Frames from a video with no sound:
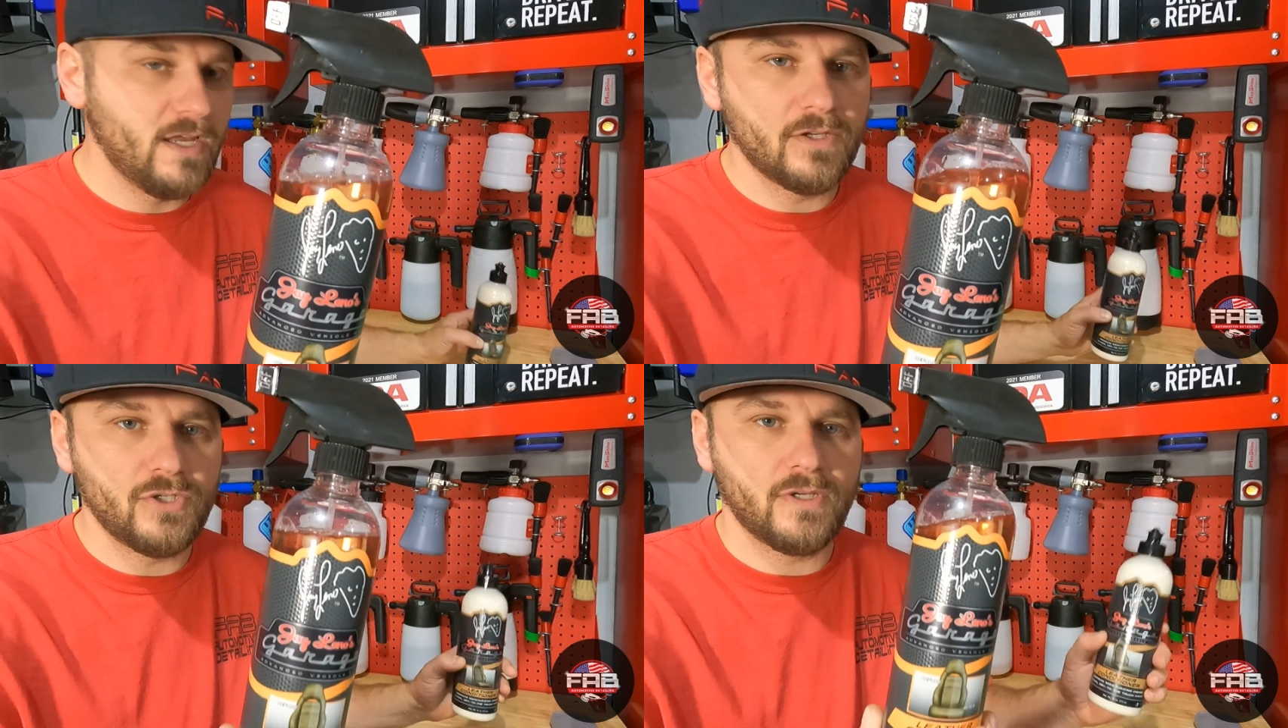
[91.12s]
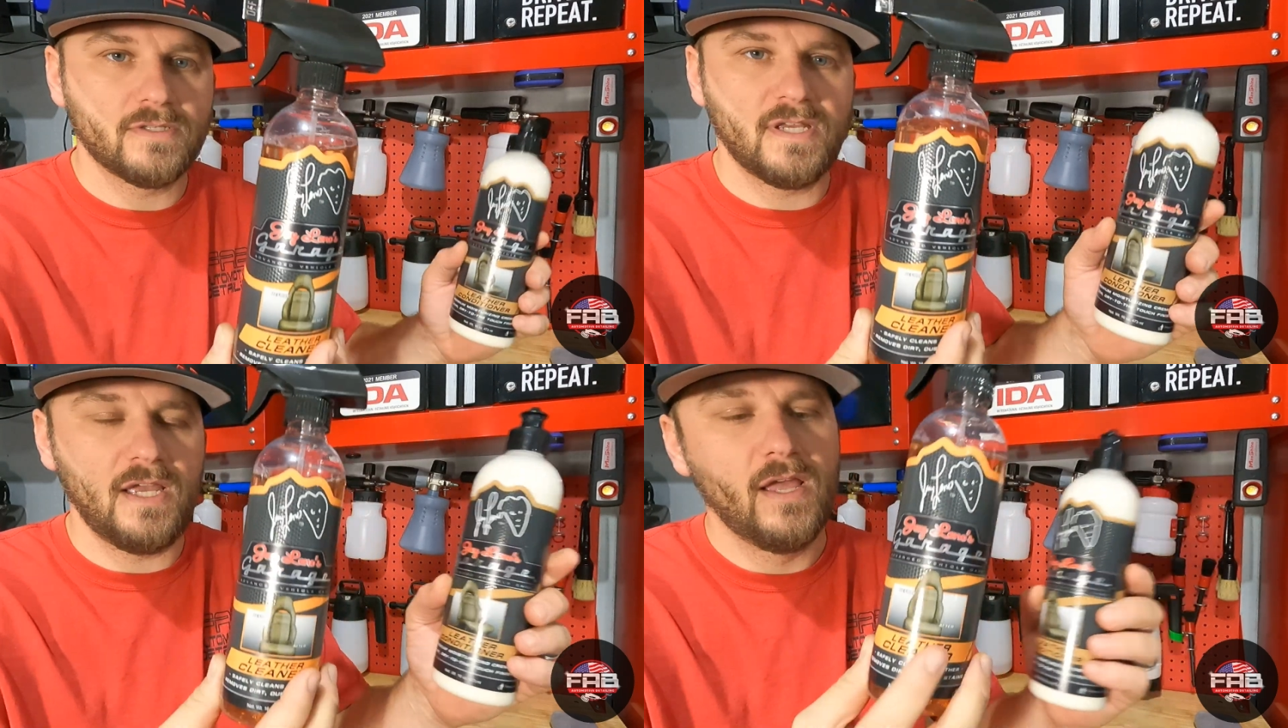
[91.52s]
thing, as you
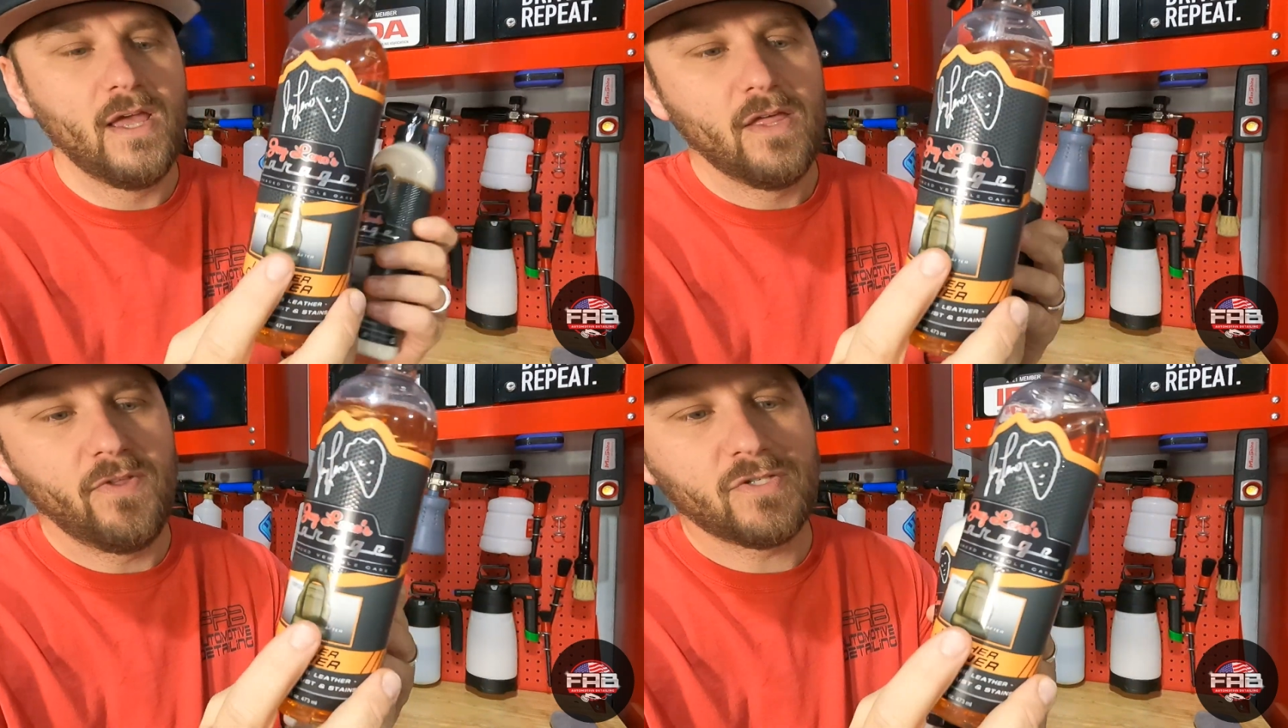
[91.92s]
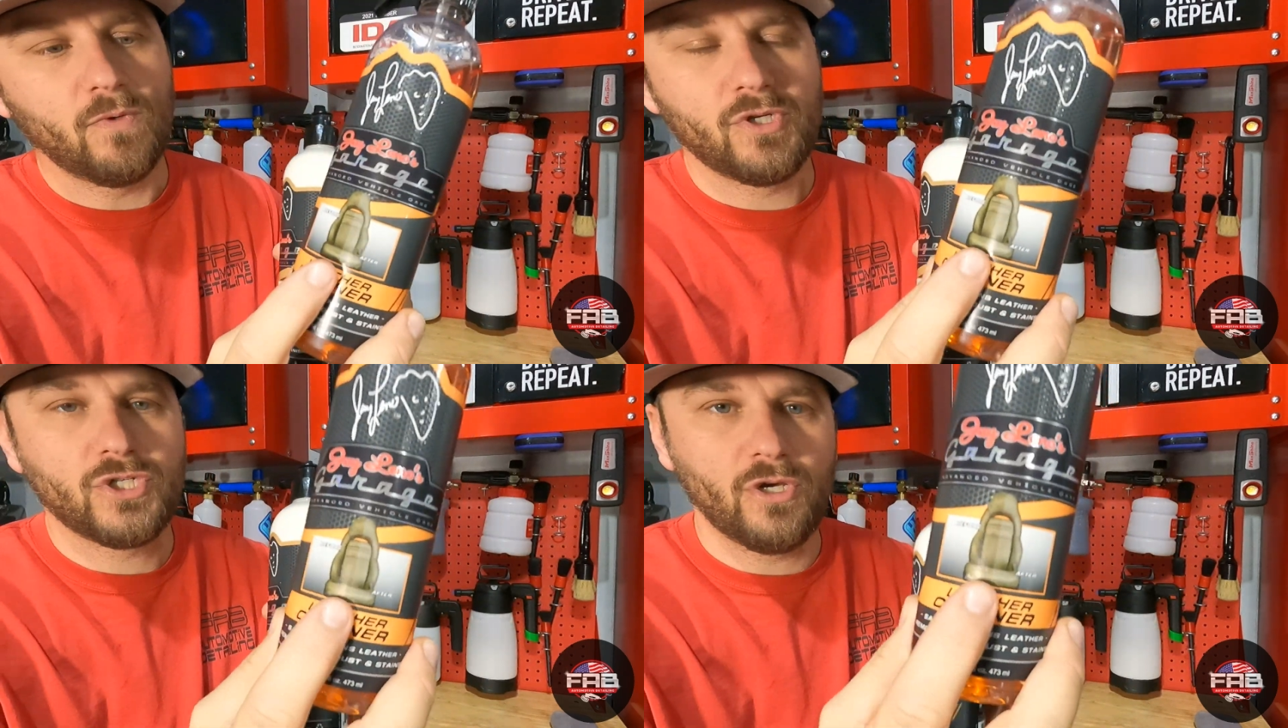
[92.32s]
can see.
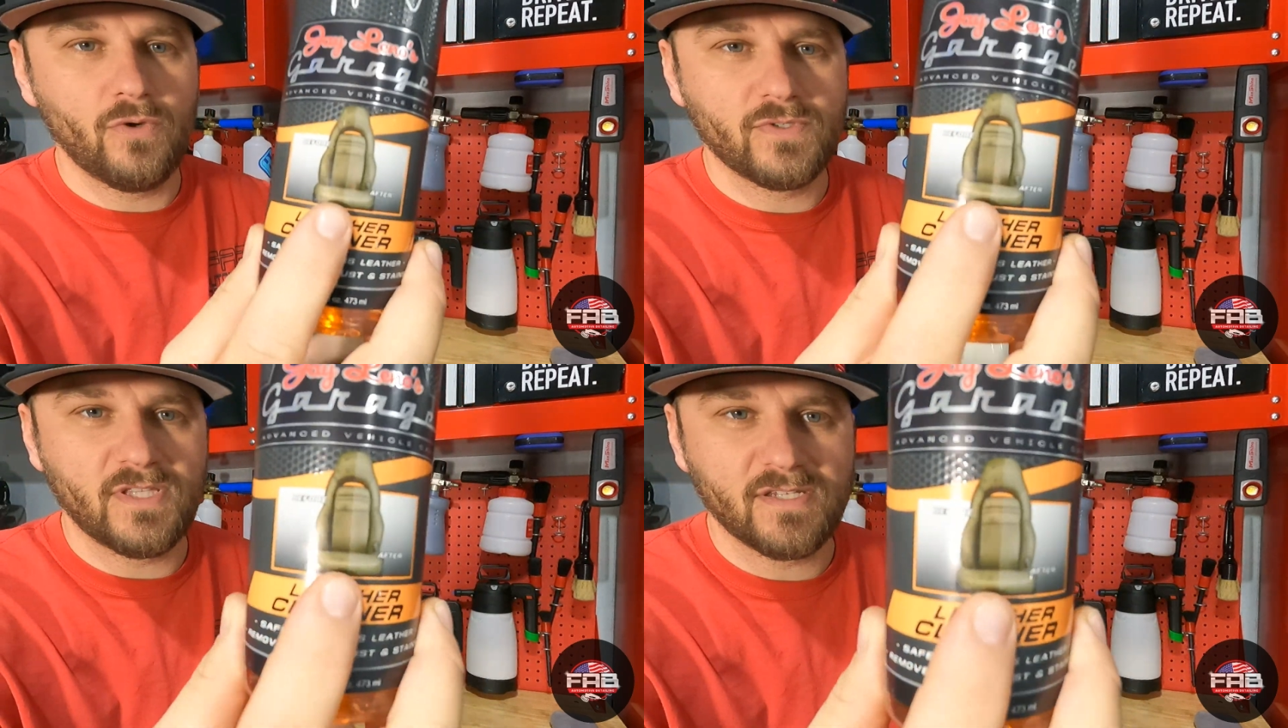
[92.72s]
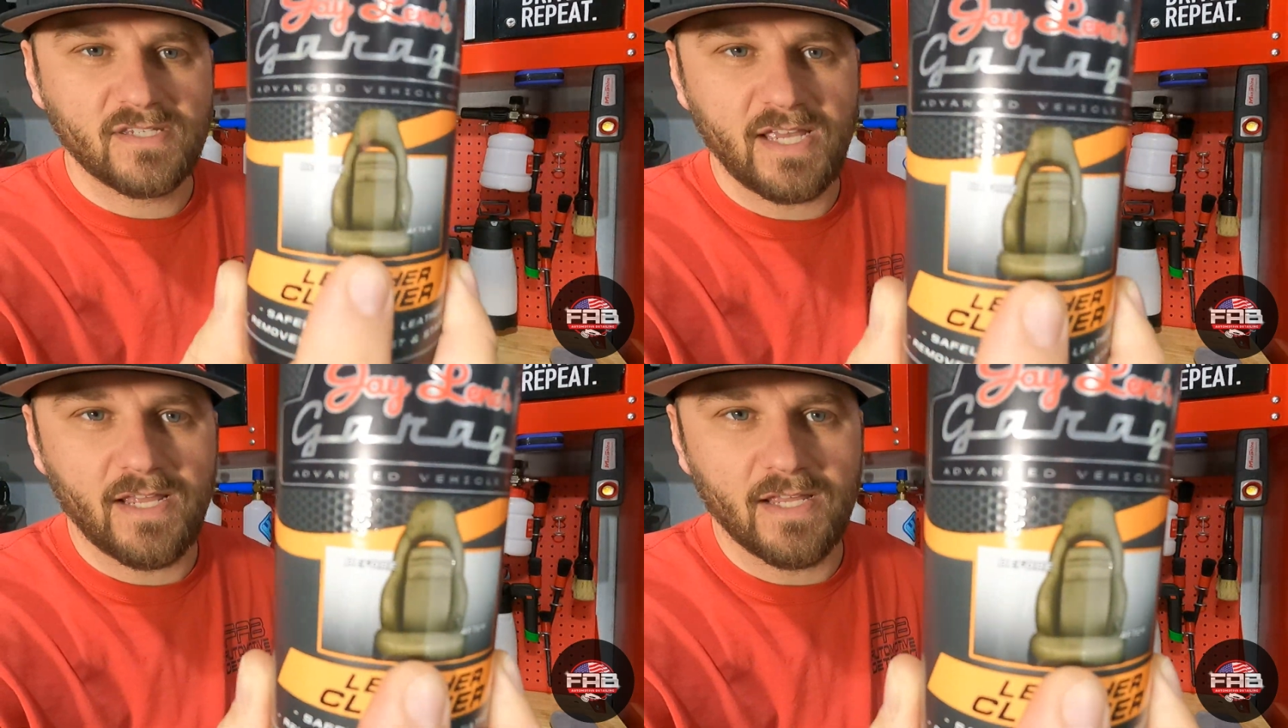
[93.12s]
This one shows the
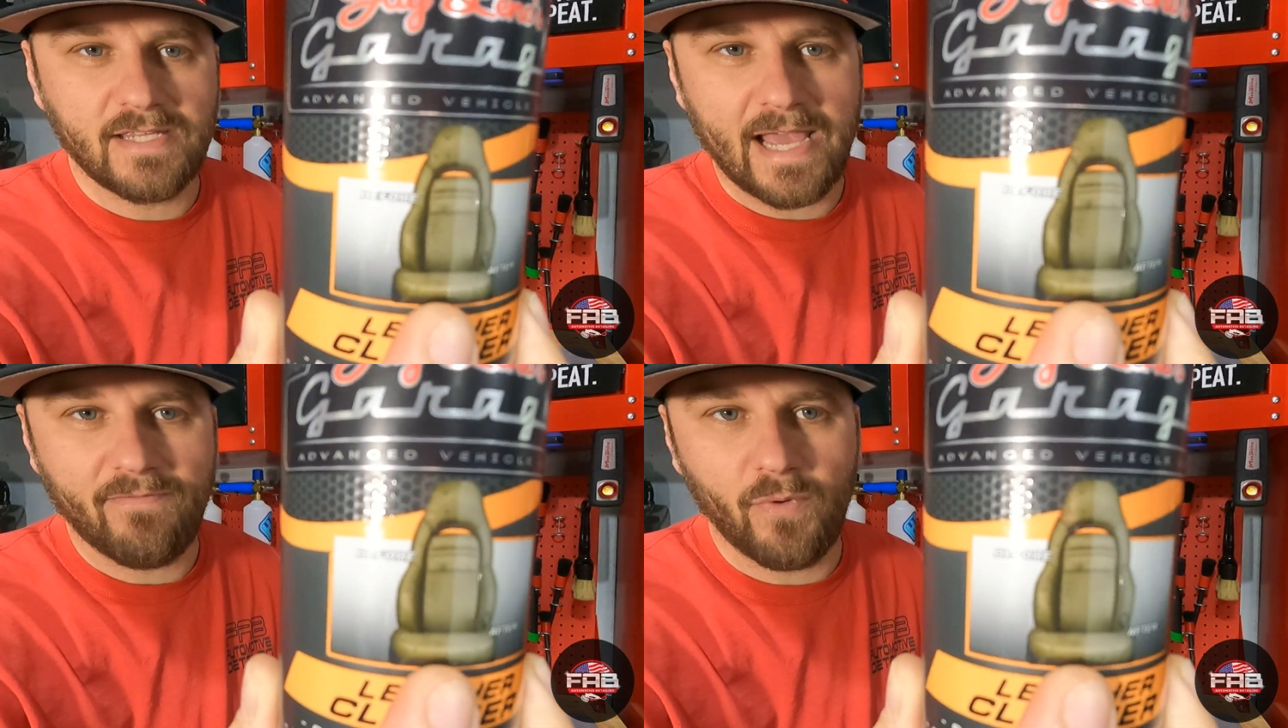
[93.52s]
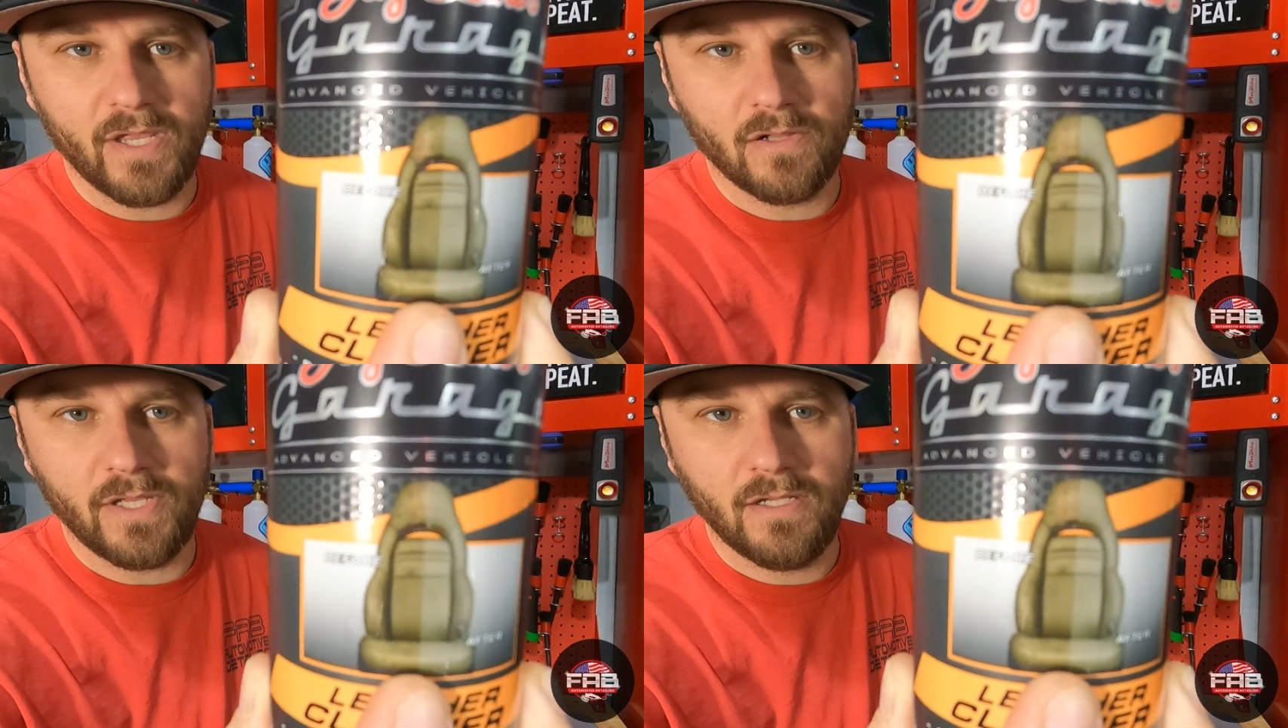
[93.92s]
seat is
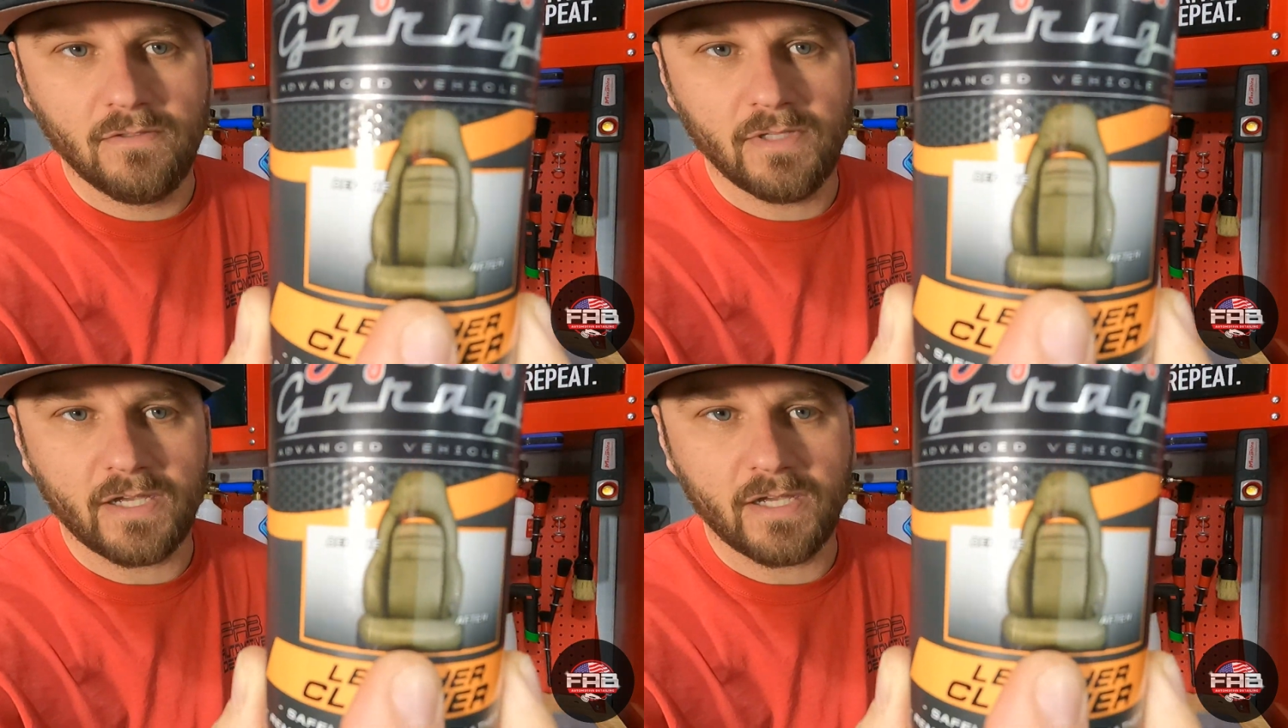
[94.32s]
halfway clean,